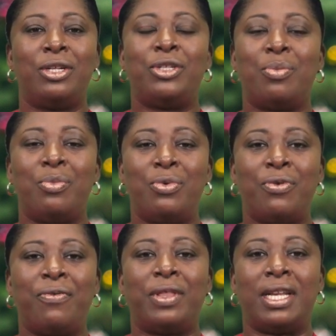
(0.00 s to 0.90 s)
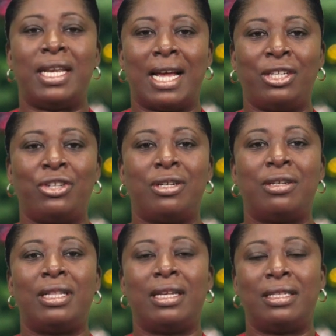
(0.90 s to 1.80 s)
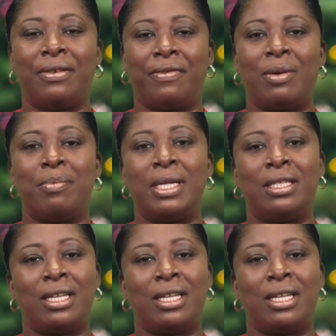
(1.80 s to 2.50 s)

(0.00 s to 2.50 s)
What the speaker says: to move the national development